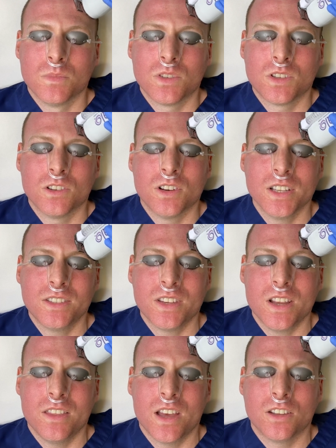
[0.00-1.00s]
So let's
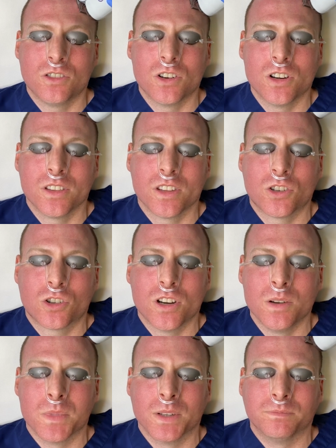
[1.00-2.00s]
say that during the
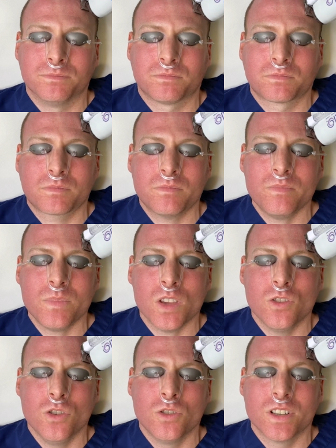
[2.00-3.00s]
treatment,
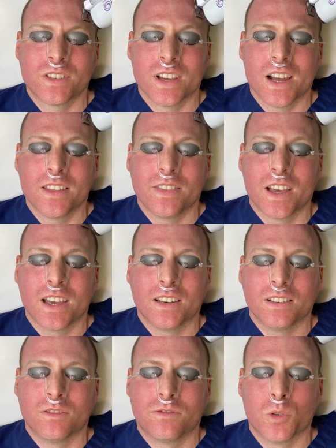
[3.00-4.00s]
you decide that
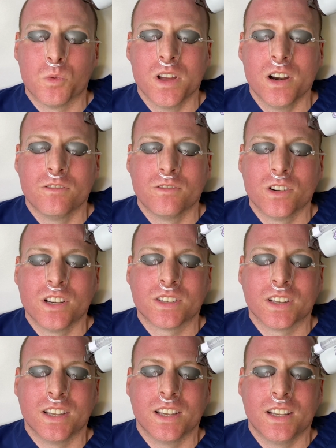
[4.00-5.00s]
for whatever
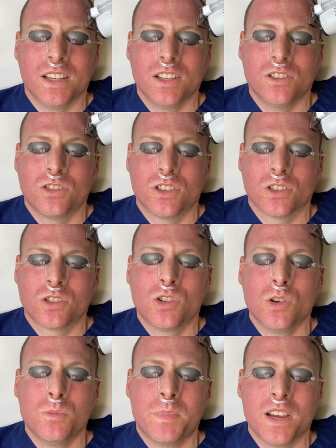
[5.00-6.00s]
reason it is just
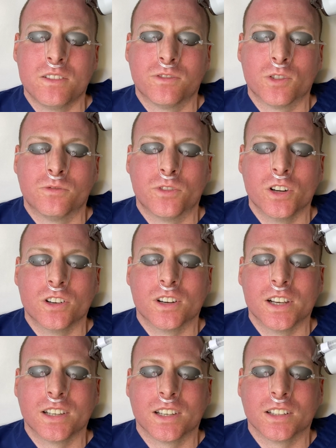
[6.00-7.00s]
too painful for your
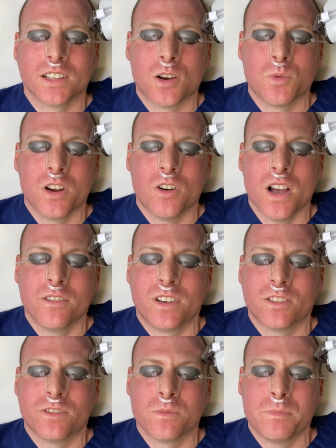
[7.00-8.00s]
liking. Now we all have
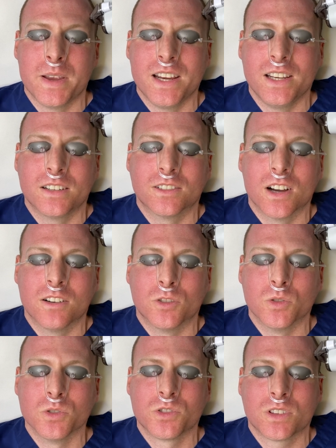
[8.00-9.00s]
different pain
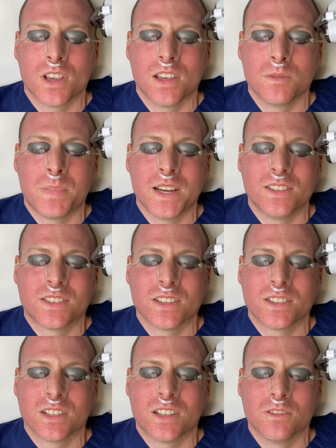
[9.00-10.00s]
levels and pain
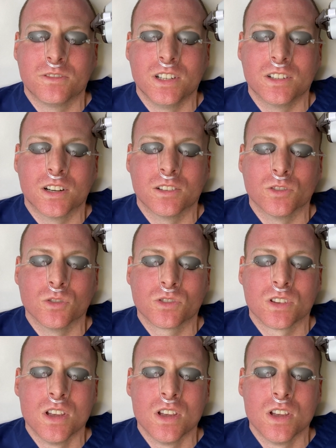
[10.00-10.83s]
sensitivity levels.